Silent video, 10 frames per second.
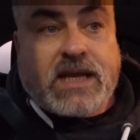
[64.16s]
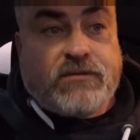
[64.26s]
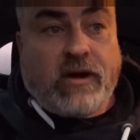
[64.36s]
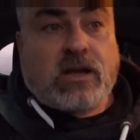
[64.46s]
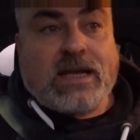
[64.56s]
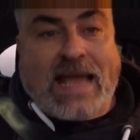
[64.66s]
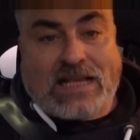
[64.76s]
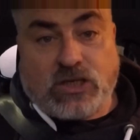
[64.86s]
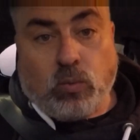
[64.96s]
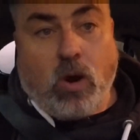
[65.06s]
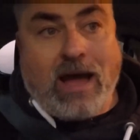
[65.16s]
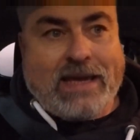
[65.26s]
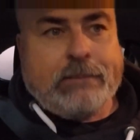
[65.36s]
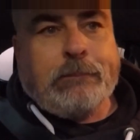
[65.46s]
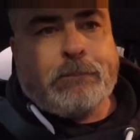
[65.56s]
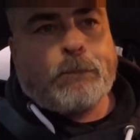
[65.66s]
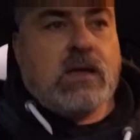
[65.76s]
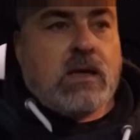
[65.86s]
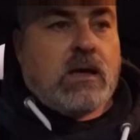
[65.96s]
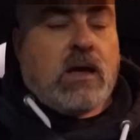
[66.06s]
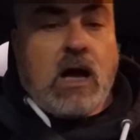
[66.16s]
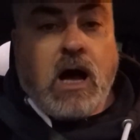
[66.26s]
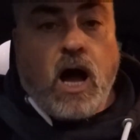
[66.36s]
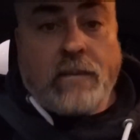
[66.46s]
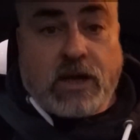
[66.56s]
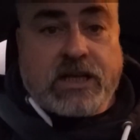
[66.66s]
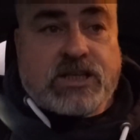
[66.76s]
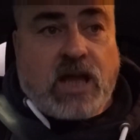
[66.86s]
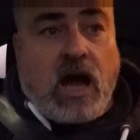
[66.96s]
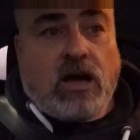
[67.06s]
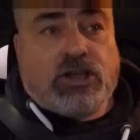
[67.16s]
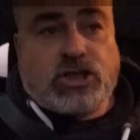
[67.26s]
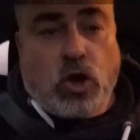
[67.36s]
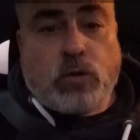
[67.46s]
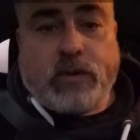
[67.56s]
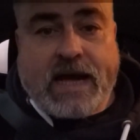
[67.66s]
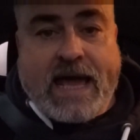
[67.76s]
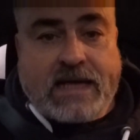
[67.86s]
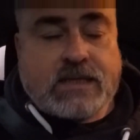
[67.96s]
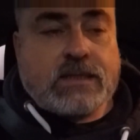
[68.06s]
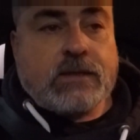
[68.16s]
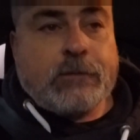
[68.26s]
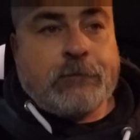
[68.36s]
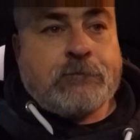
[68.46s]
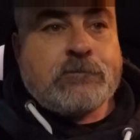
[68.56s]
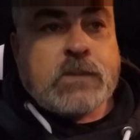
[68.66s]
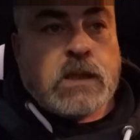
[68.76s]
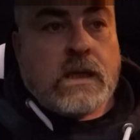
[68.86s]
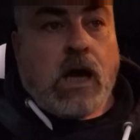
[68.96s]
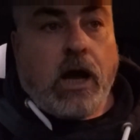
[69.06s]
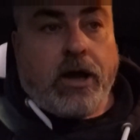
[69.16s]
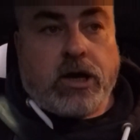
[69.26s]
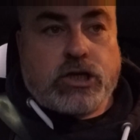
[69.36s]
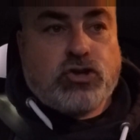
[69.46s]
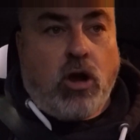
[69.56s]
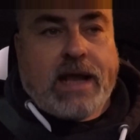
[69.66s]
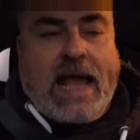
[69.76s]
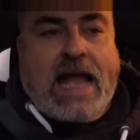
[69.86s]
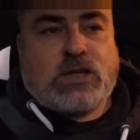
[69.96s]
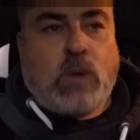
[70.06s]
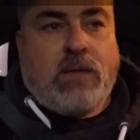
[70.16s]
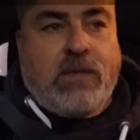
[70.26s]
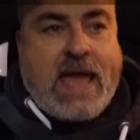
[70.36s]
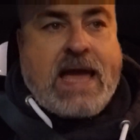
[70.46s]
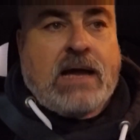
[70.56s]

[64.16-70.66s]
if I can catch a whiting. I'm going to start at Shoebury-Ness and I'm going to try and catch one there,